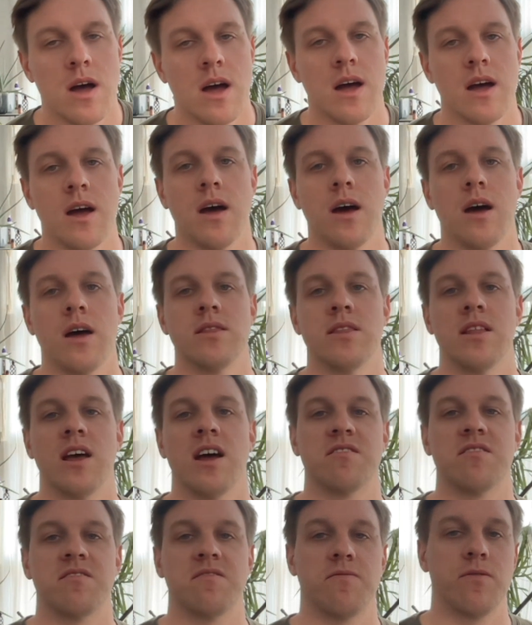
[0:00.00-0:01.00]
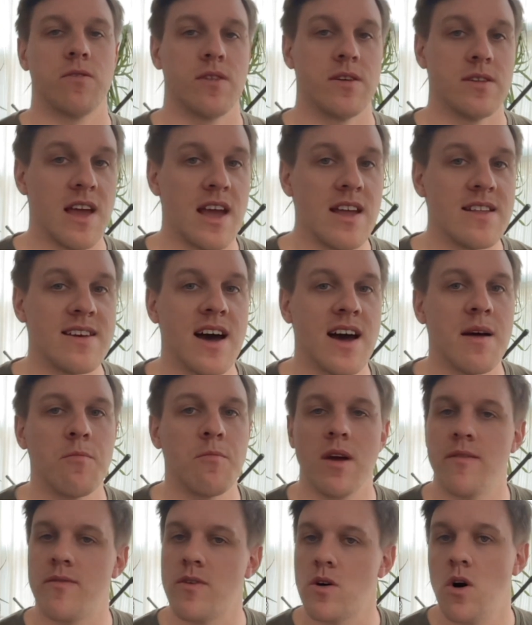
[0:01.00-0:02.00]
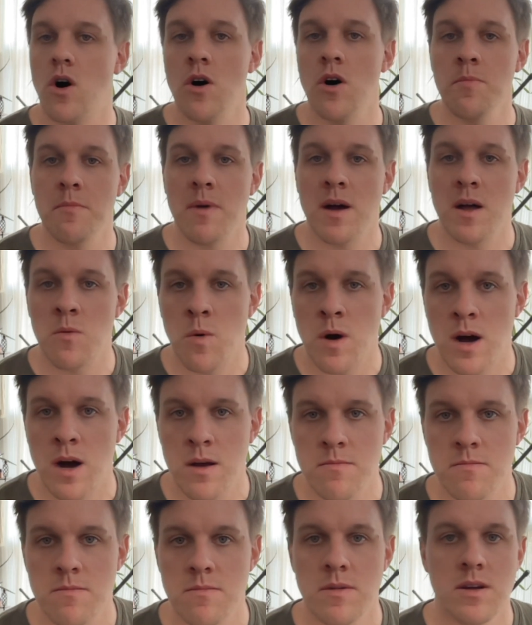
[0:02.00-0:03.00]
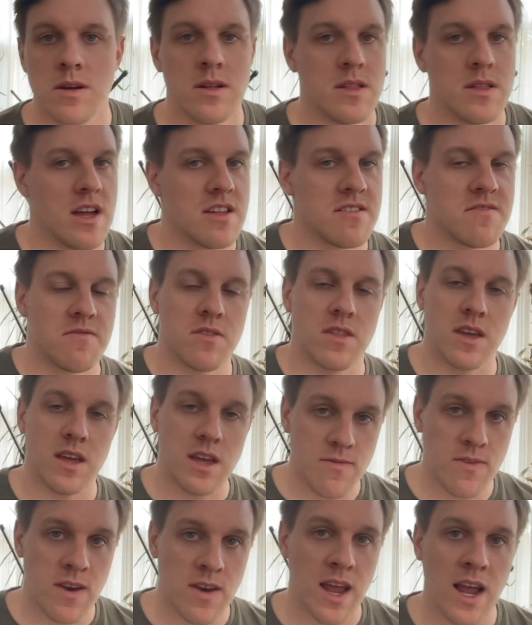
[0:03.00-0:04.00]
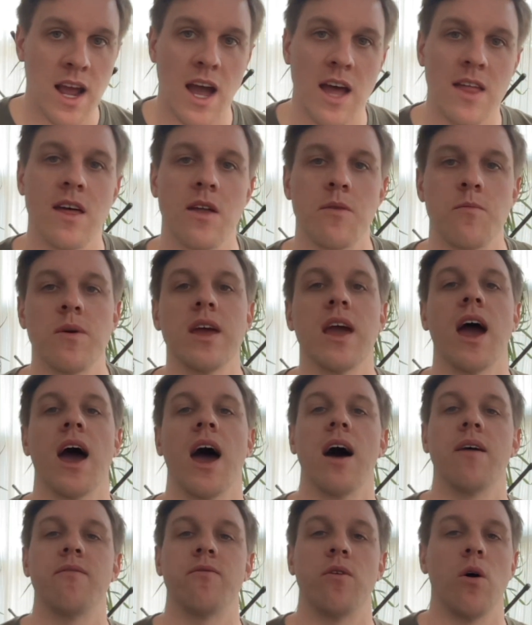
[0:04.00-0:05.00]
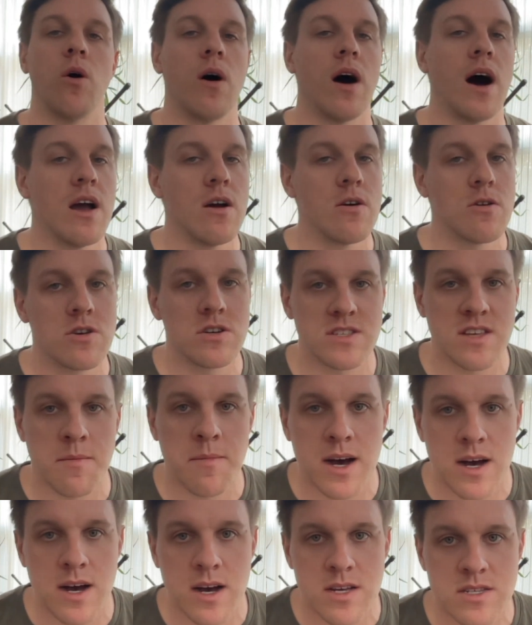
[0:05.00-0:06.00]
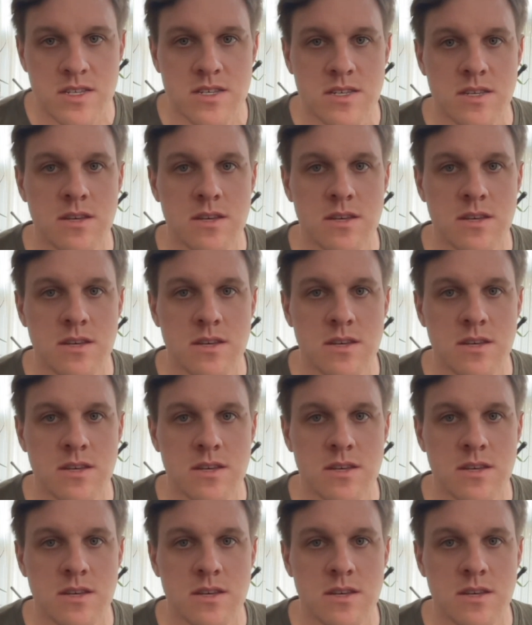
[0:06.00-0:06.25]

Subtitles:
And that's for the daytime. We have konbanwa. That's for the evening. And then we have ohayo gozaimasu.